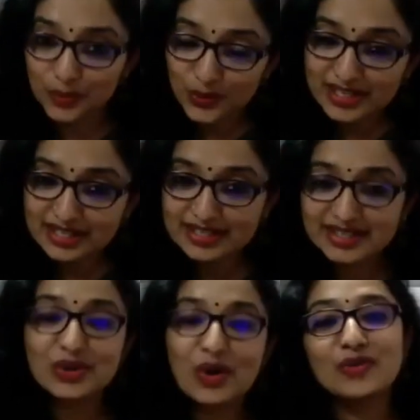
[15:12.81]
bold,
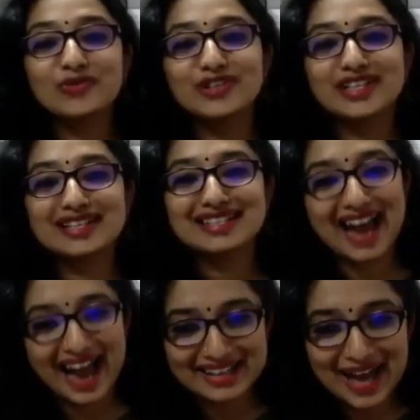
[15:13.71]
confident,
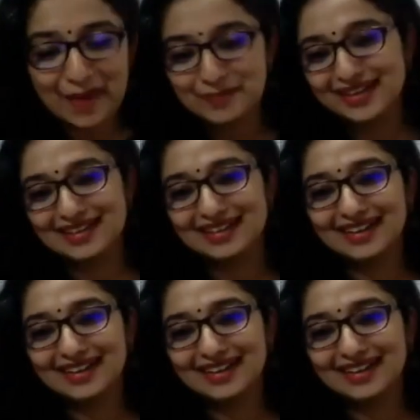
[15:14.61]
and happy.